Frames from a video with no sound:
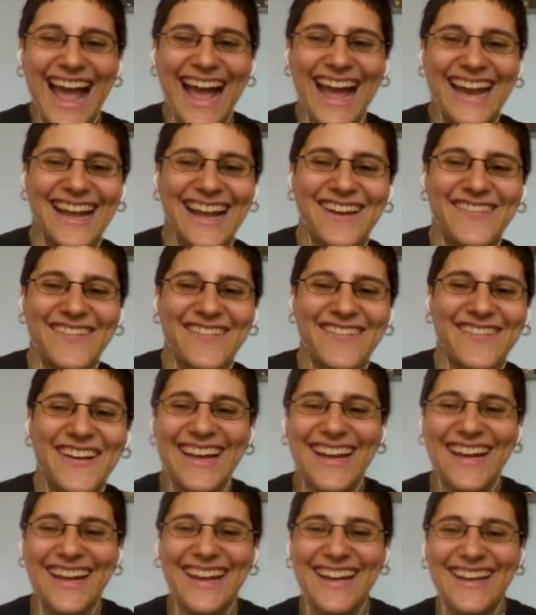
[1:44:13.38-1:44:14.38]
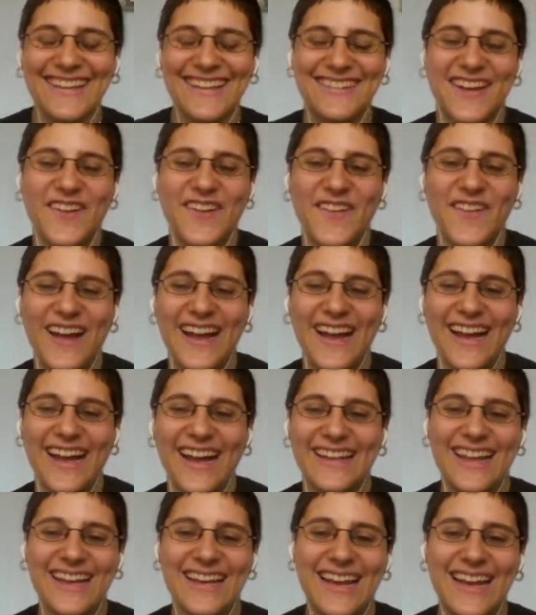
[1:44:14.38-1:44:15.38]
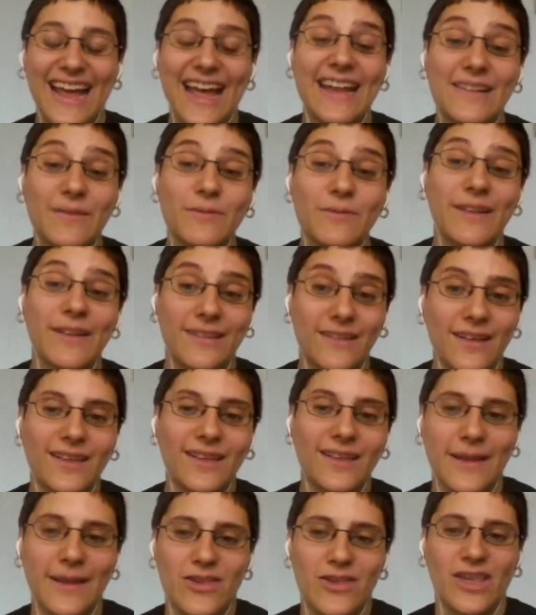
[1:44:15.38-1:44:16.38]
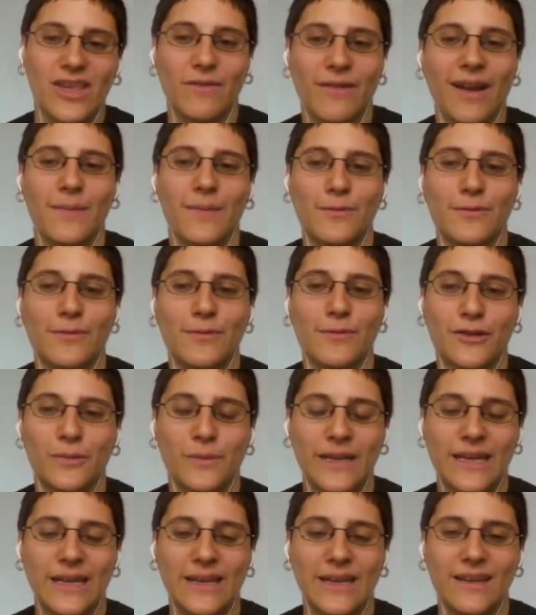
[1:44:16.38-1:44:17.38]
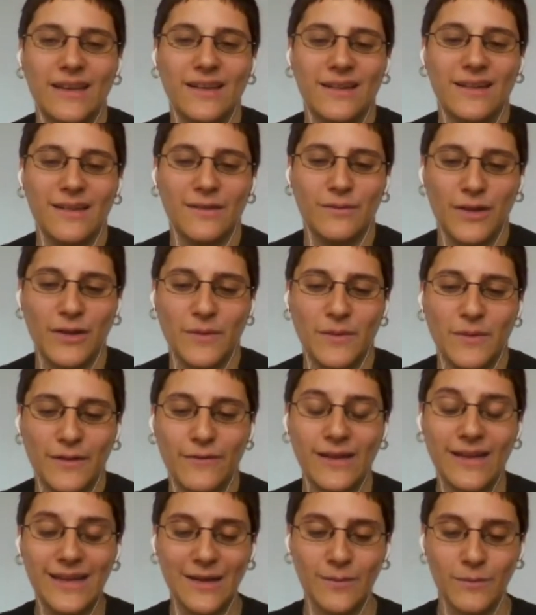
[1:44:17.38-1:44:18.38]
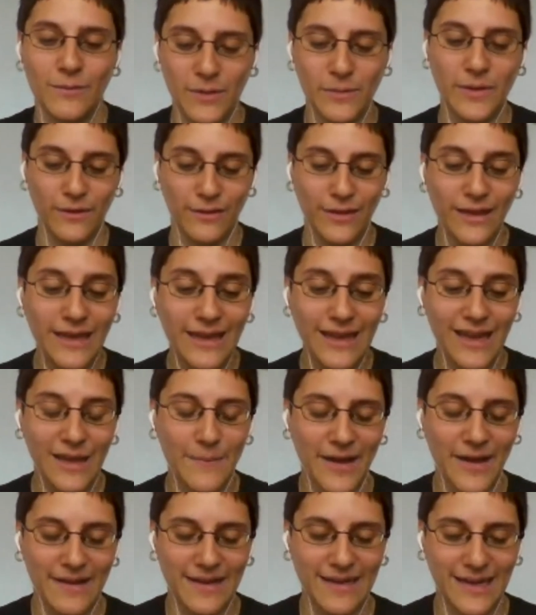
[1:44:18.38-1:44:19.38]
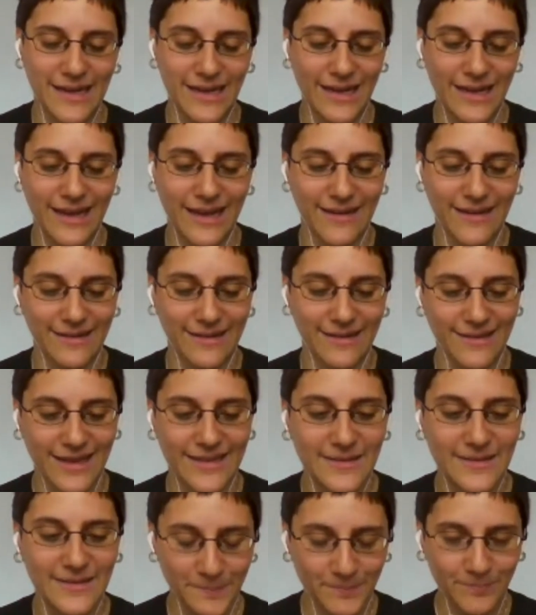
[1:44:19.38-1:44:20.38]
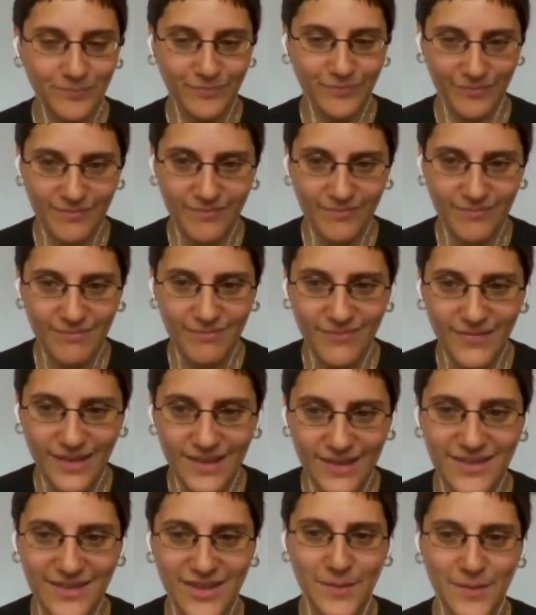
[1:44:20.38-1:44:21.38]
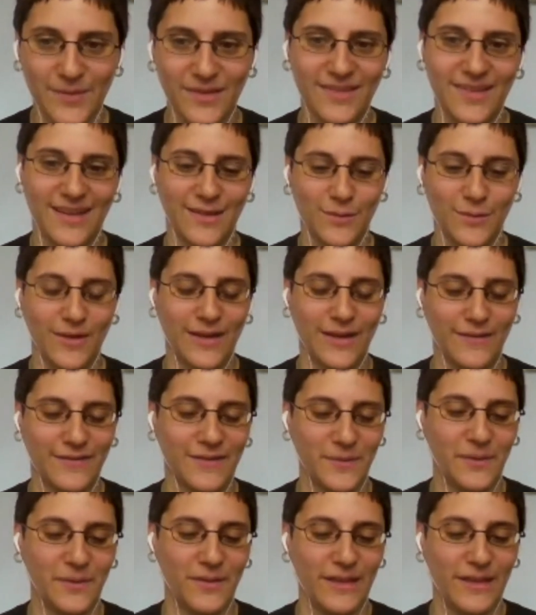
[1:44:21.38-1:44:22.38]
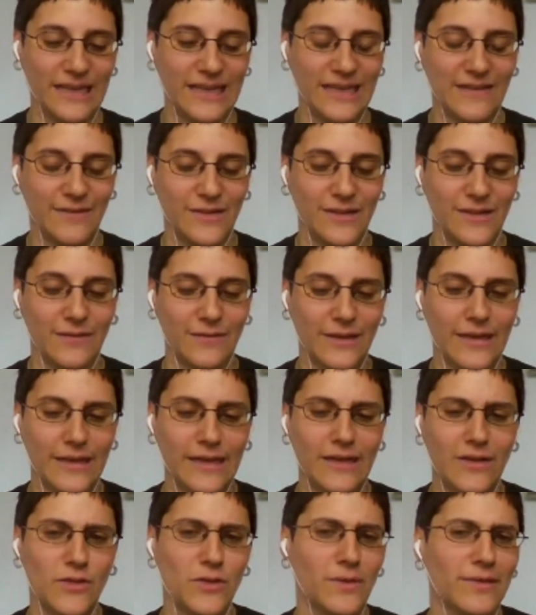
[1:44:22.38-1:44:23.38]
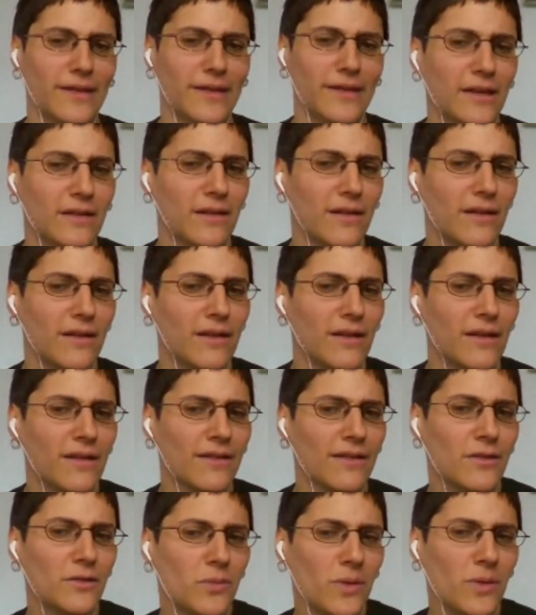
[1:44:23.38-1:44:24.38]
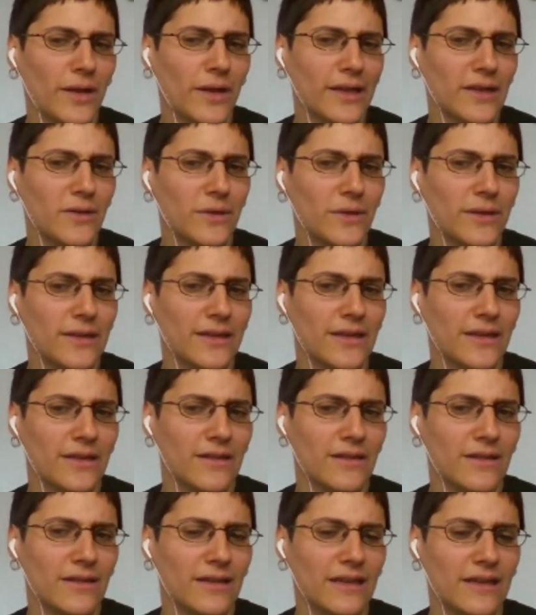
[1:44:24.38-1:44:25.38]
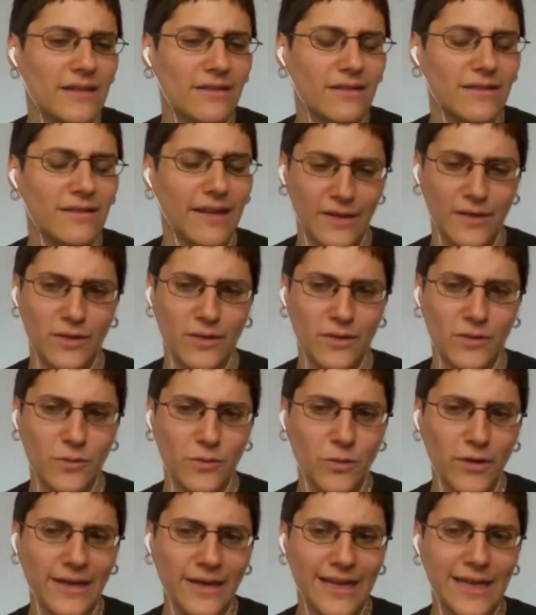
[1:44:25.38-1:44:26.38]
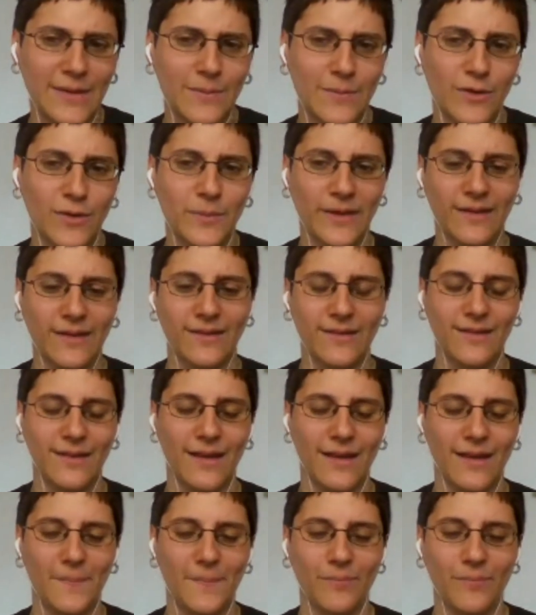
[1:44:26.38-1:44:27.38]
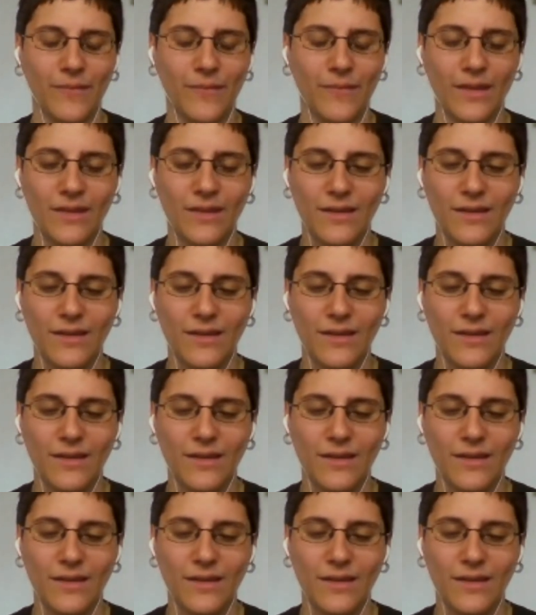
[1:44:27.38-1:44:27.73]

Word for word: and um, so then, and we saw them actually right before we we went vegan when we were thinking about it. And, and I said to James's dad's wife that we were thinking of going vegan, and she was like, so what? You wouldn't eat, eat like Quorn anymore because um